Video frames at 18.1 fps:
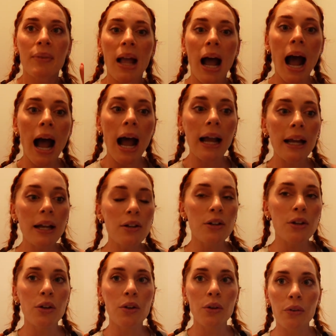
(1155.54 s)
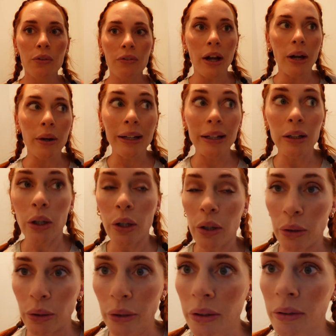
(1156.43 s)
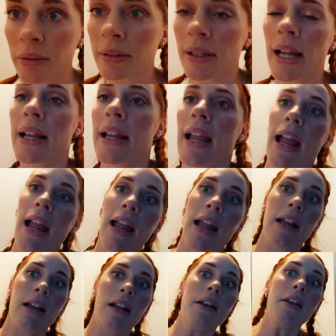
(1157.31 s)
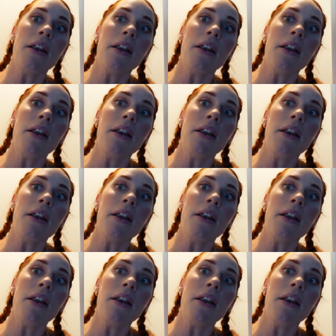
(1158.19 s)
I knew very little, AKA